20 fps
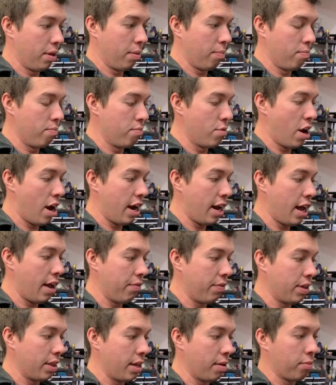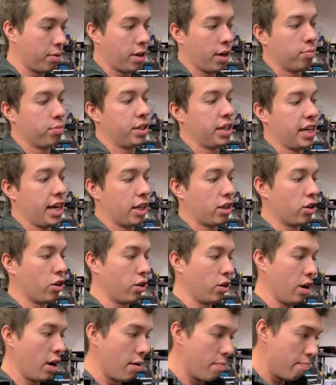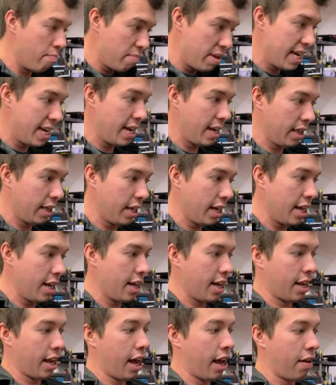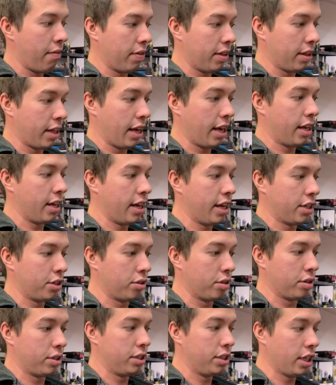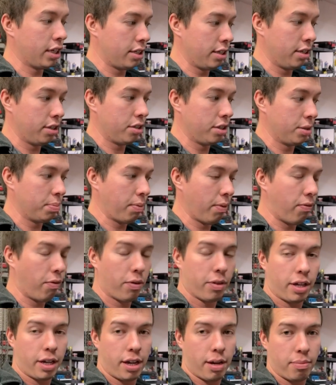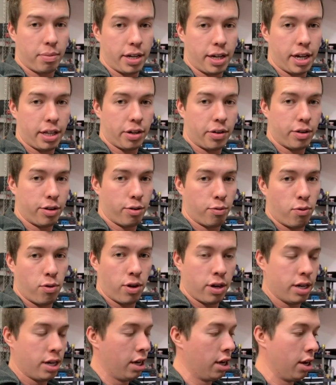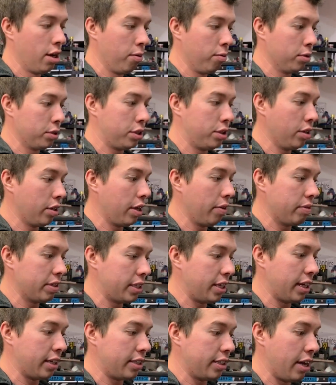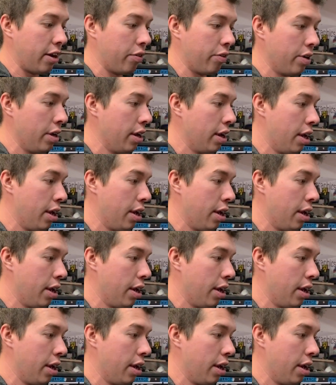not having them come together immediately and having like an extra 6 inches before they come together into one will still give us that sound,